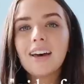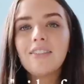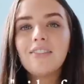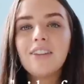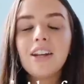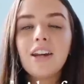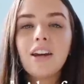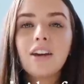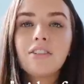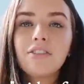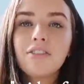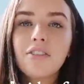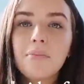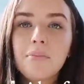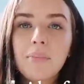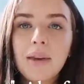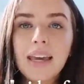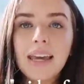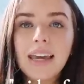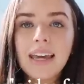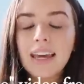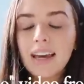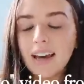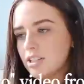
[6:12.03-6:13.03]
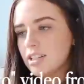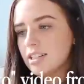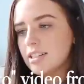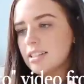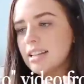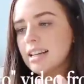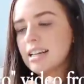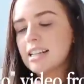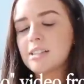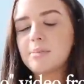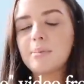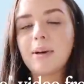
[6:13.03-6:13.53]
A video from me just
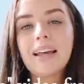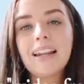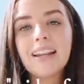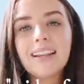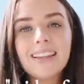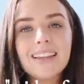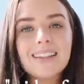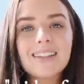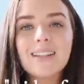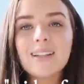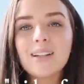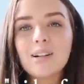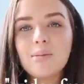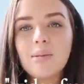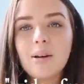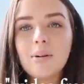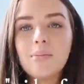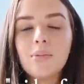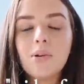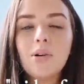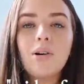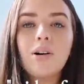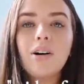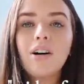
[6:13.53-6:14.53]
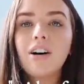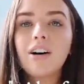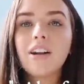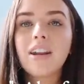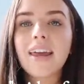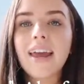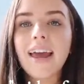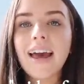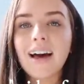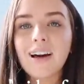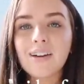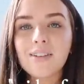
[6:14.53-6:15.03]
explaining this a little bit more on
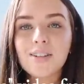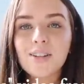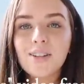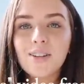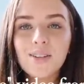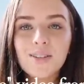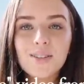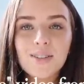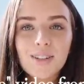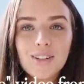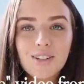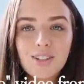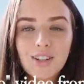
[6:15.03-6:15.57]
how to use the